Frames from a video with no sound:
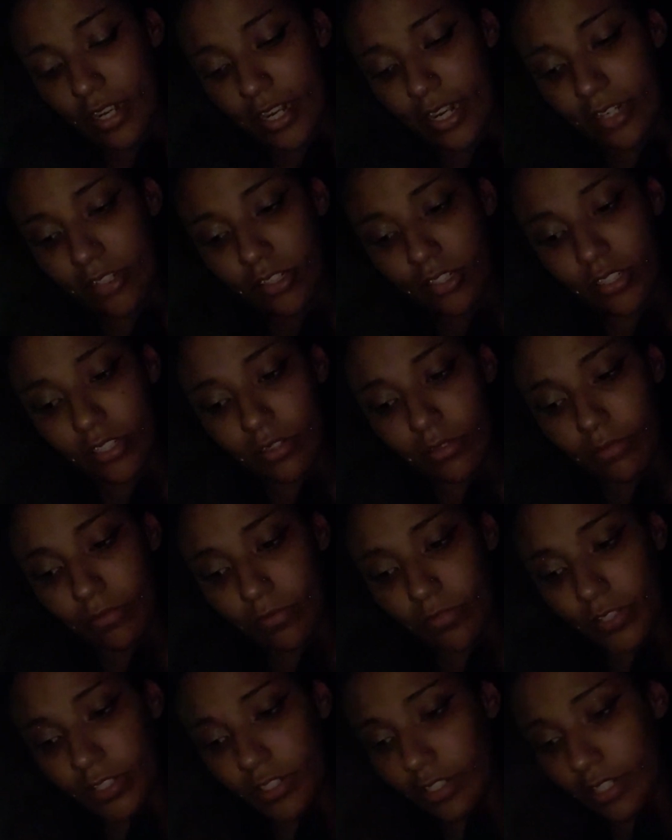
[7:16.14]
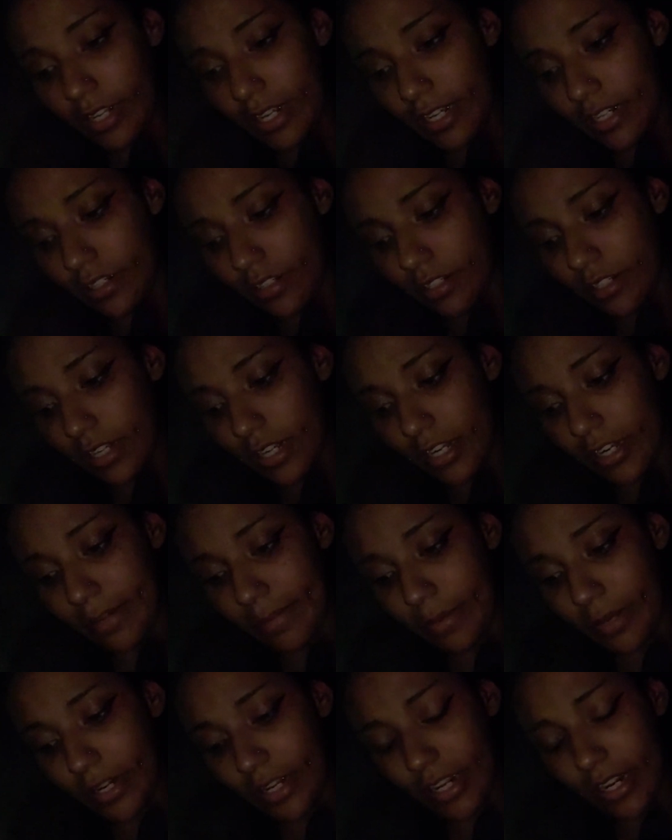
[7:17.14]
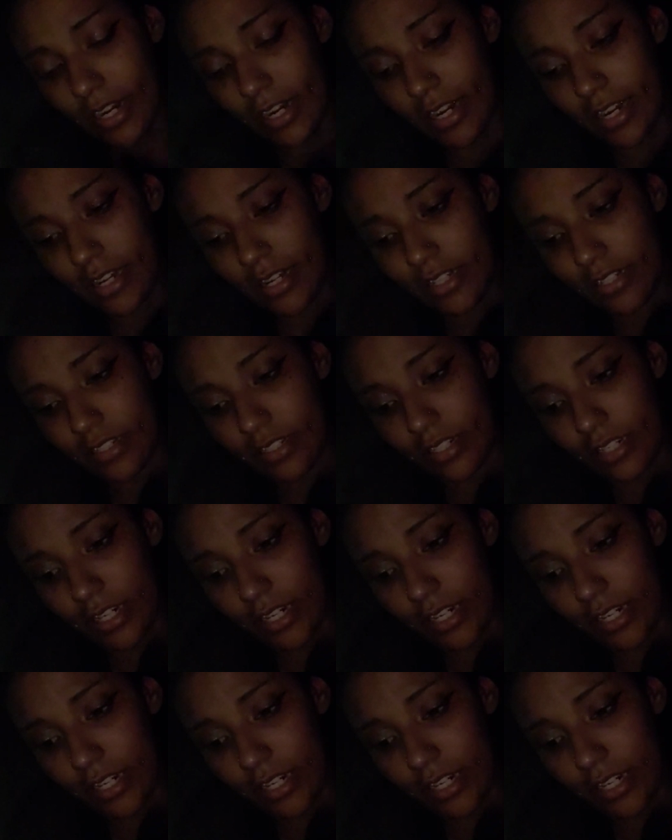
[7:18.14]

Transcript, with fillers: I just don't feel like anybody has